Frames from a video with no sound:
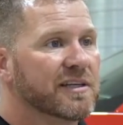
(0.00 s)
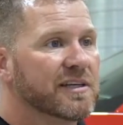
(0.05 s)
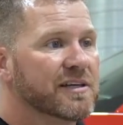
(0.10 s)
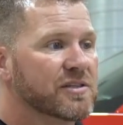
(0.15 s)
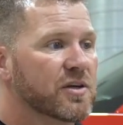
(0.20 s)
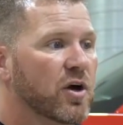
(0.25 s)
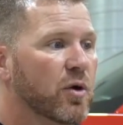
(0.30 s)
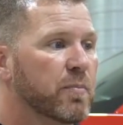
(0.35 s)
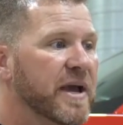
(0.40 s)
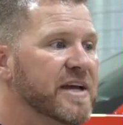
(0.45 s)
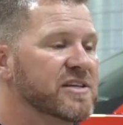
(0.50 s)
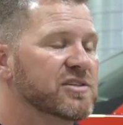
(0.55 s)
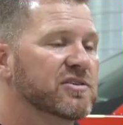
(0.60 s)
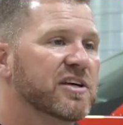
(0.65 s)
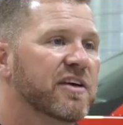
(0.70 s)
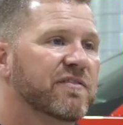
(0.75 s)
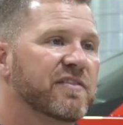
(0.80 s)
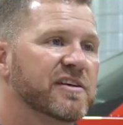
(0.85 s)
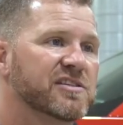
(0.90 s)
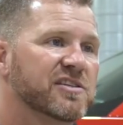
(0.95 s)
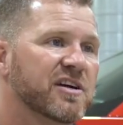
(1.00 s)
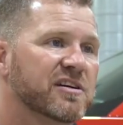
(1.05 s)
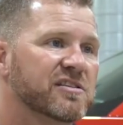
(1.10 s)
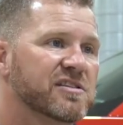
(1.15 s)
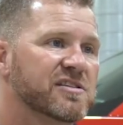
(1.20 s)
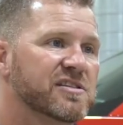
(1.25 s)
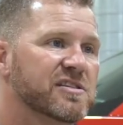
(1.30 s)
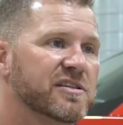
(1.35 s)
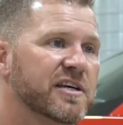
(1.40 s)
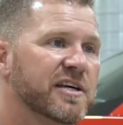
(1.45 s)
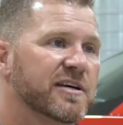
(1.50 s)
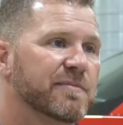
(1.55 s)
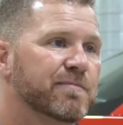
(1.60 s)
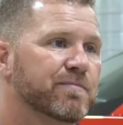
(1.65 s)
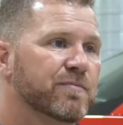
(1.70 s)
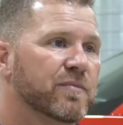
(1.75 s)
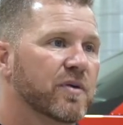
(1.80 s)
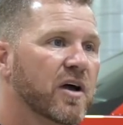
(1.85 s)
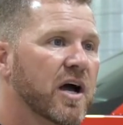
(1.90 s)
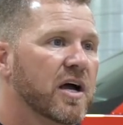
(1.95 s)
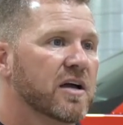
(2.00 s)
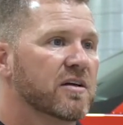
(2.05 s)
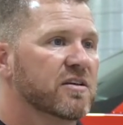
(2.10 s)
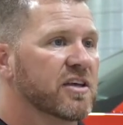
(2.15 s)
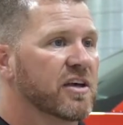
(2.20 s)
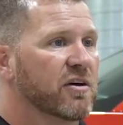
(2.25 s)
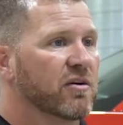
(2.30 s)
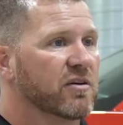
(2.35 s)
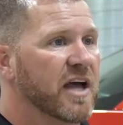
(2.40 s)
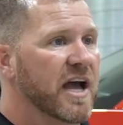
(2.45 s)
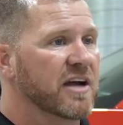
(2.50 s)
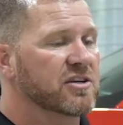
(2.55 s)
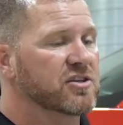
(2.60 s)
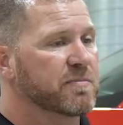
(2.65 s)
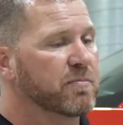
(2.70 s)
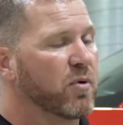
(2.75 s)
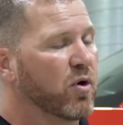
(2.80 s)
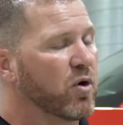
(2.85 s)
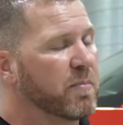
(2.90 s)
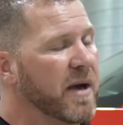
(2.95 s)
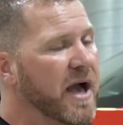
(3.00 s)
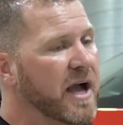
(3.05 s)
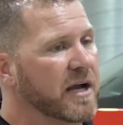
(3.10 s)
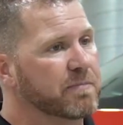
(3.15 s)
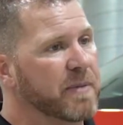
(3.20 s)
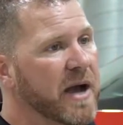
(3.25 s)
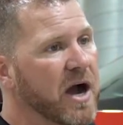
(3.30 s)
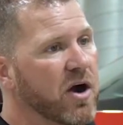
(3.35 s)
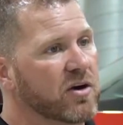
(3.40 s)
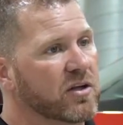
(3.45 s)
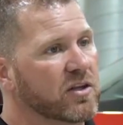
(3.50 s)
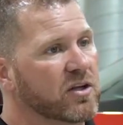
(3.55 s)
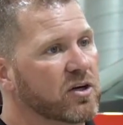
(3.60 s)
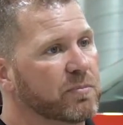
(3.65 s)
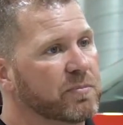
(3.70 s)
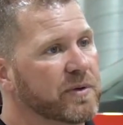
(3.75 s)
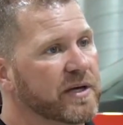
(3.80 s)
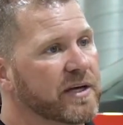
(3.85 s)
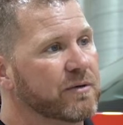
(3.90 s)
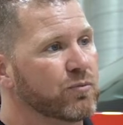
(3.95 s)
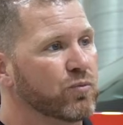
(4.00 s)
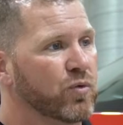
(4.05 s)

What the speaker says: So basically, if it starts to slip, it'll actually pull back power a little bit.